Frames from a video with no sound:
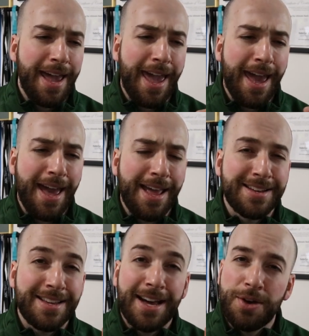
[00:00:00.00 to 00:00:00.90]

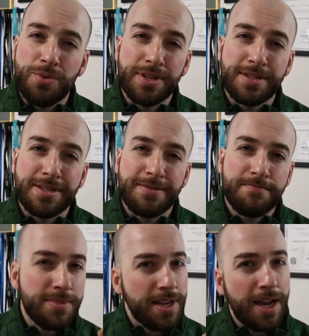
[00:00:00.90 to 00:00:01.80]
and I was
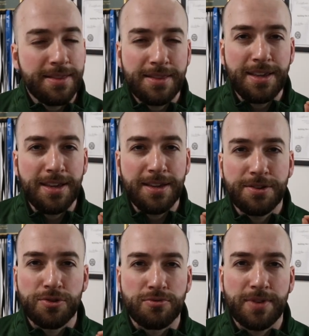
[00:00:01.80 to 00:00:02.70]
not the
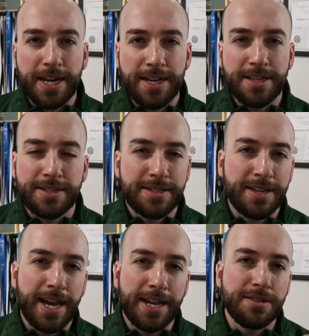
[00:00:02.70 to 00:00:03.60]

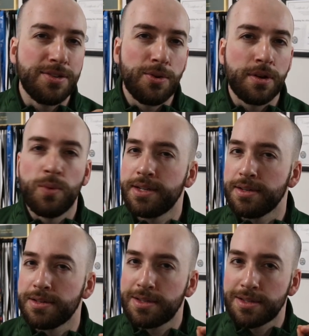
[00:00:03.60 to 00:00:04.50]
greatest at knowing when
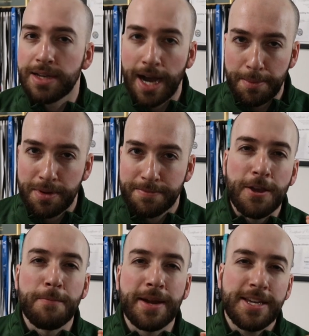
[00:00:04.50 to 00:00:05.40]
to stop.
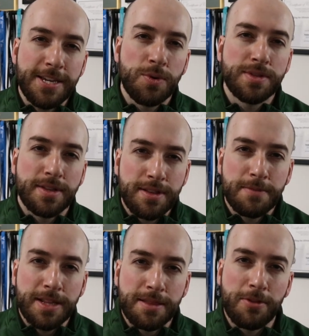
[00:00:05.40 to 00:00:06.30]
You know, my ego was a
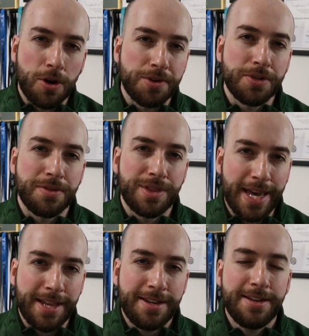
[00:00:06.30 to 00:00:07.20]
little bit larger
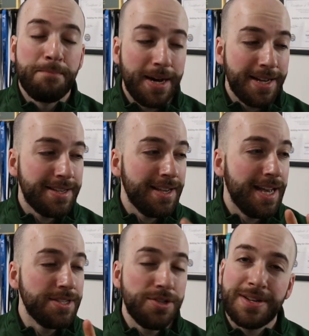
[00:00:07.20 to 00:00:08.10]
then, but
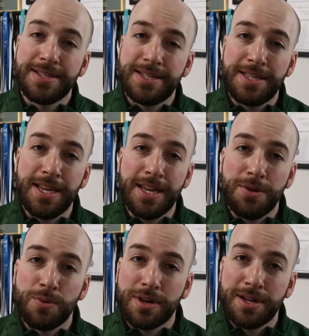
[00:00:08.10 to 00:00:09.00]
as you can
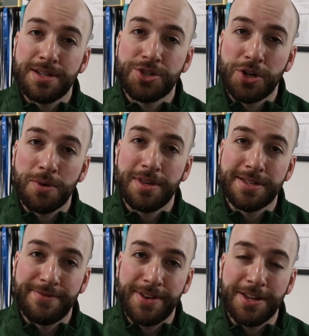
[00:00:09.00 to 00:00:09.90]
see, we're gonna show
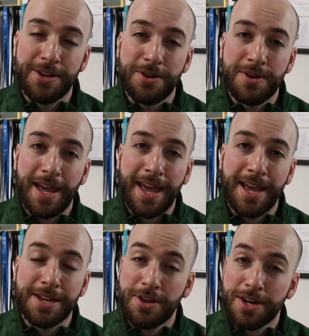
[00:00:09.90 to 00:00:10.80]
this video,
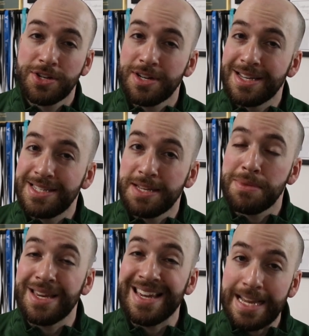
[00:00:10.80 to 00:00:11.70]
and you're actually gonna see
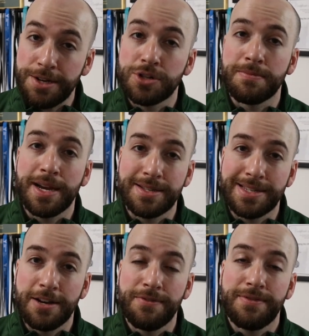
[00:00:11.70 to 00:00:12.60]
me injure
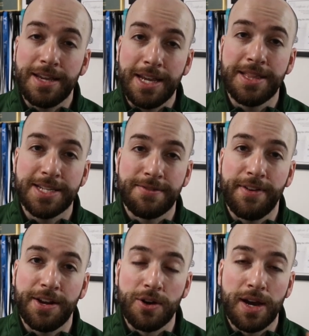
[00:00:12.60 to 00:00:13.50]
myself in this
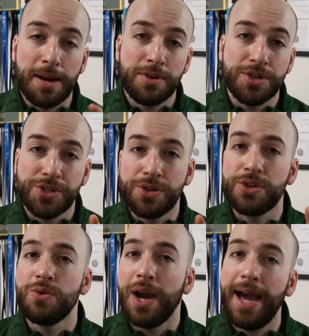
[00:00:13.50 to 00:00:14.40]
video, and I'm gonna show
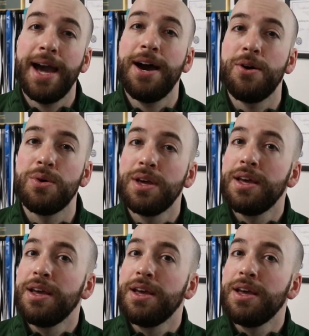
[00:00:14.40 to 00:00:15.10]
you how